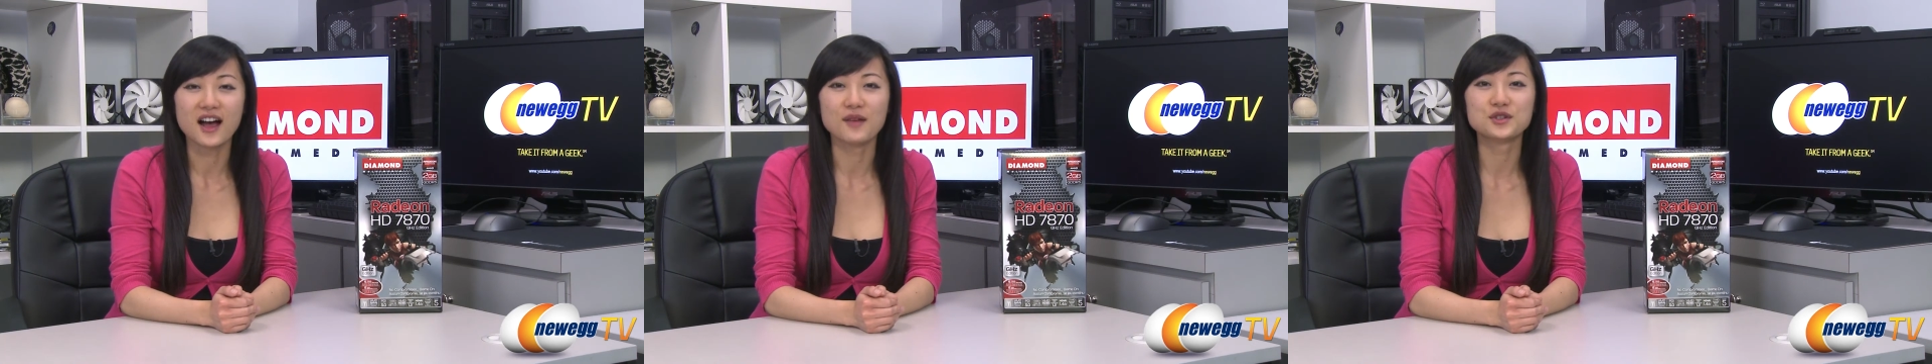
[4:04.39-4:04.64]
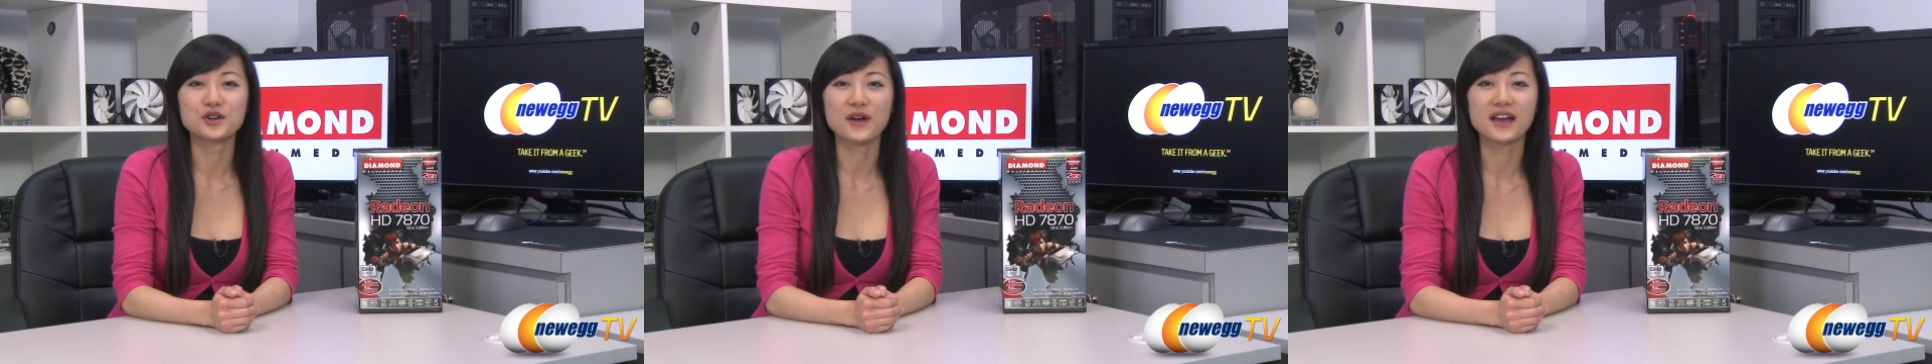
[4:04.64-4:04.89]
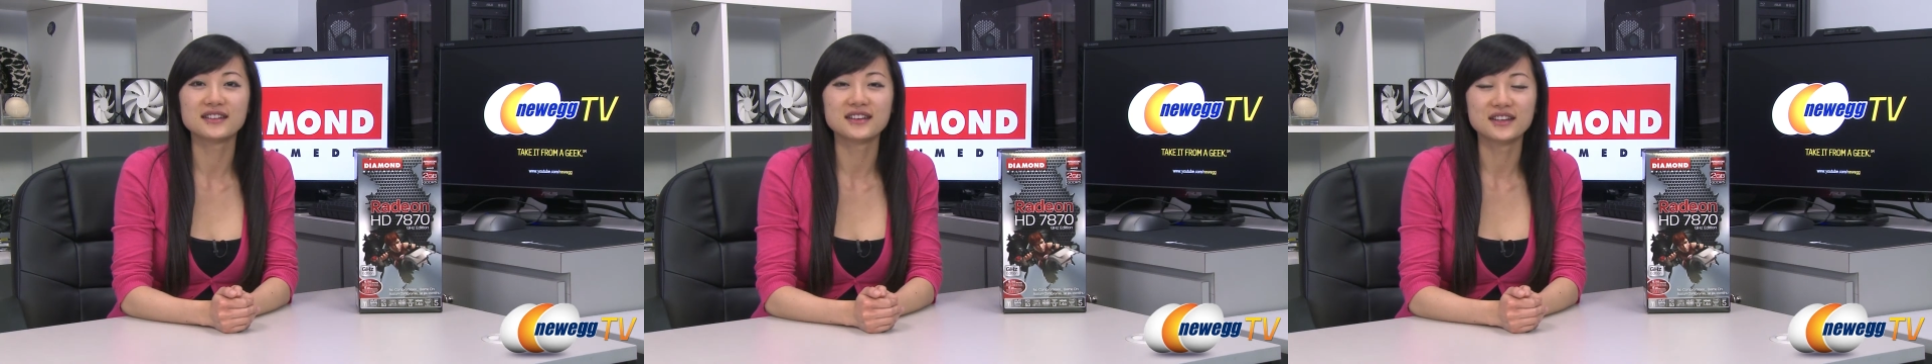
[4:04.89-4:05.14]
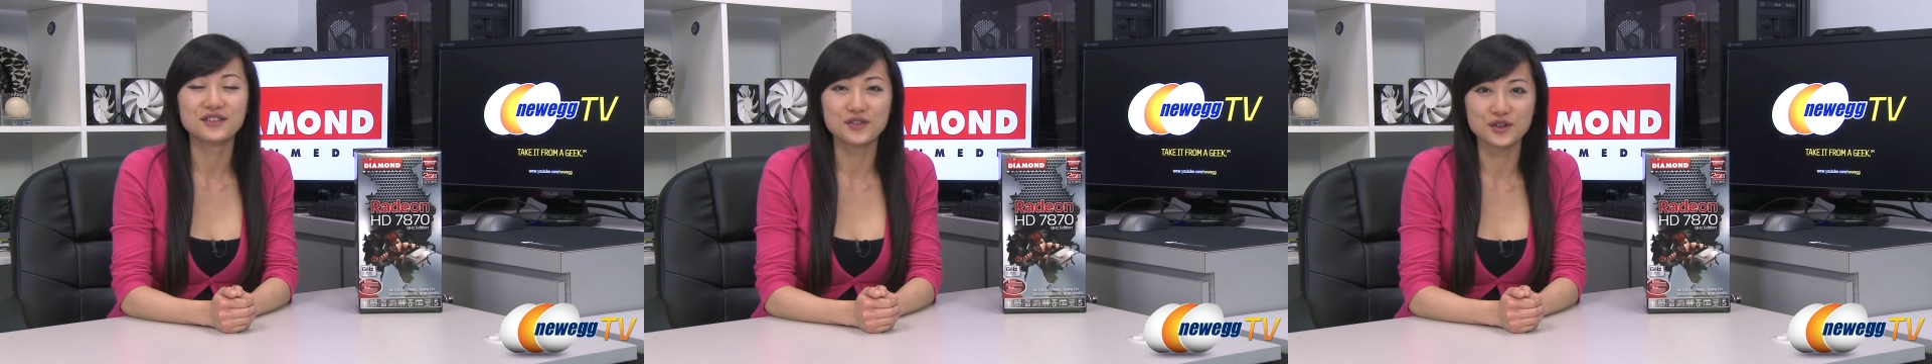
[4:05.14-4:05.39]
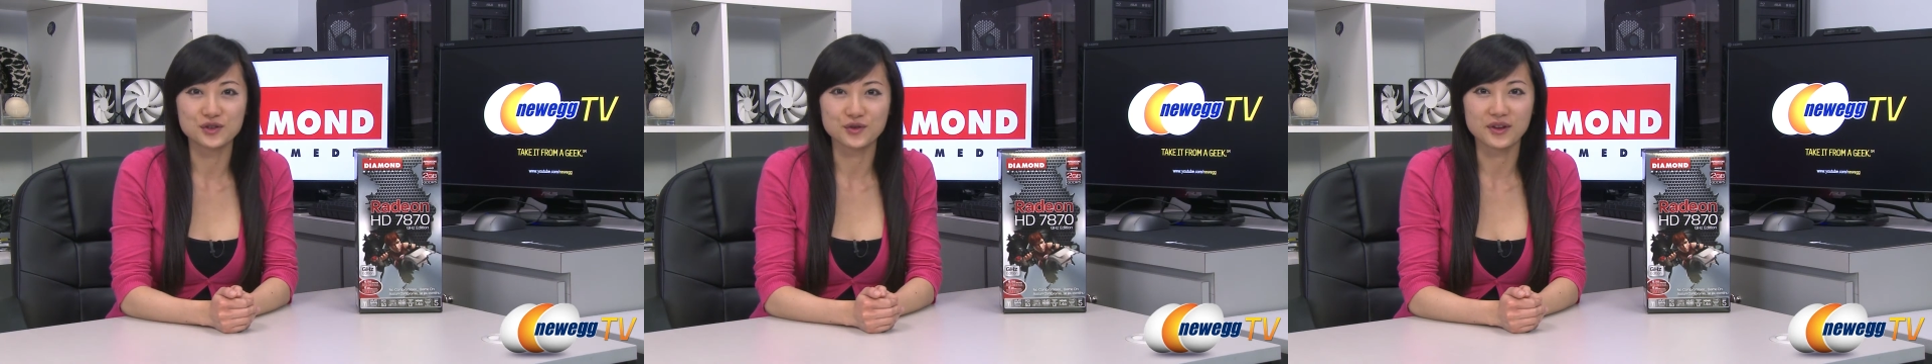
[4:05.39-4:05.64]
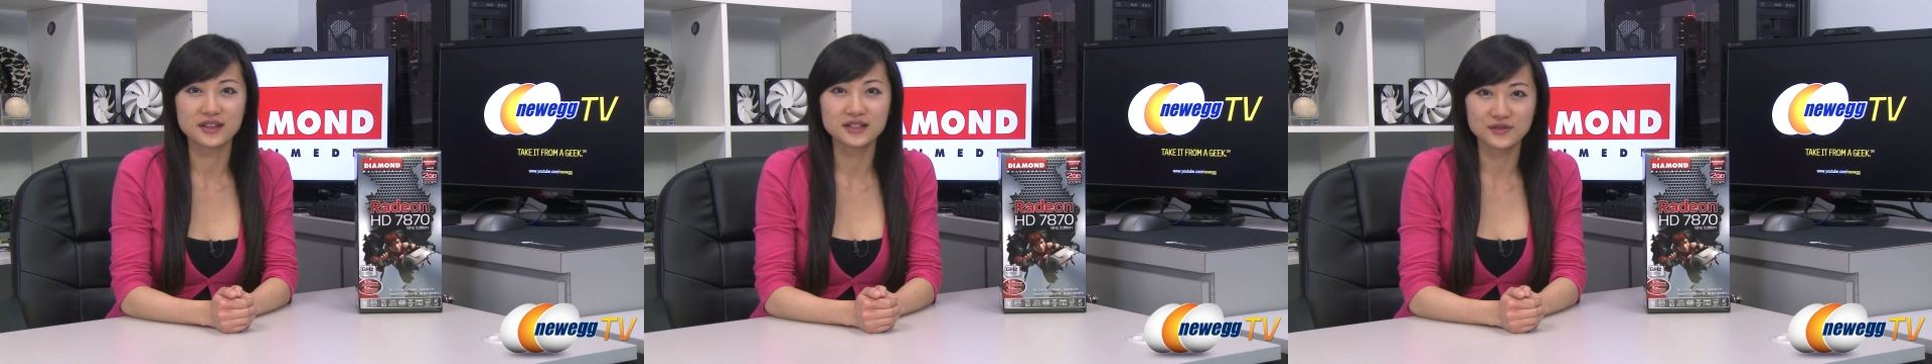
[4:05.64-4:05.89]
I'm Joanne, and if you
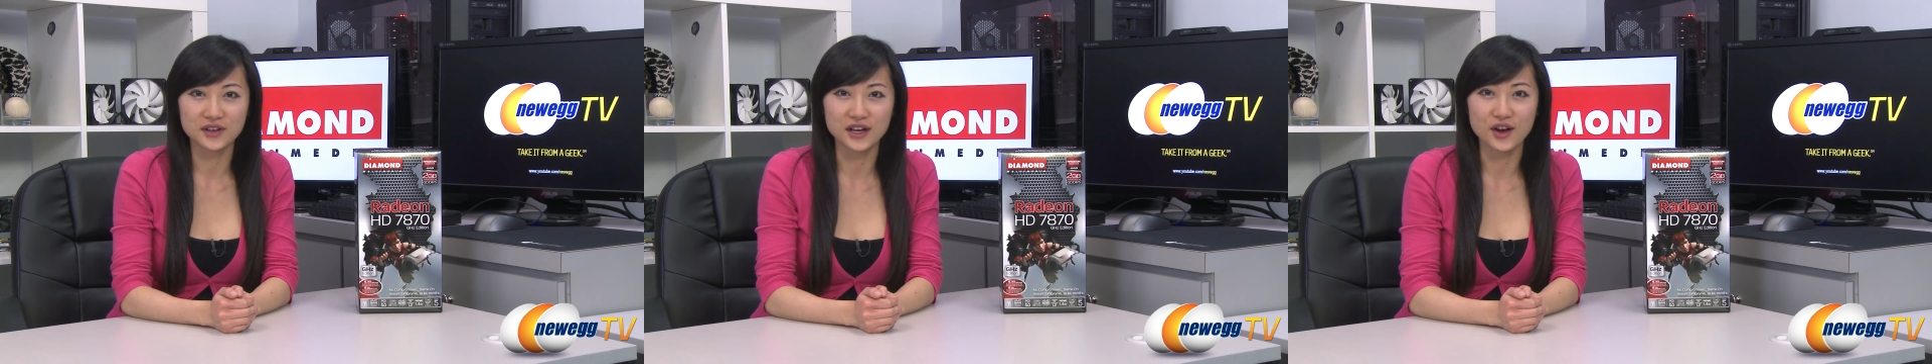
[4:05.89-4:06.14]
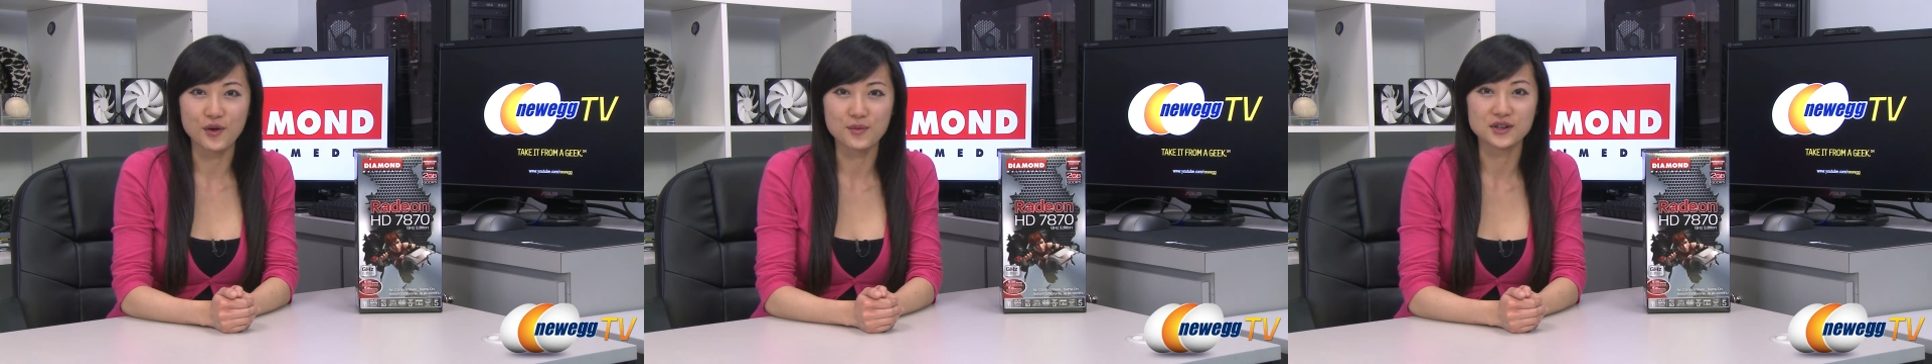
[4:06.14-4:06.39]
enjoyed this video,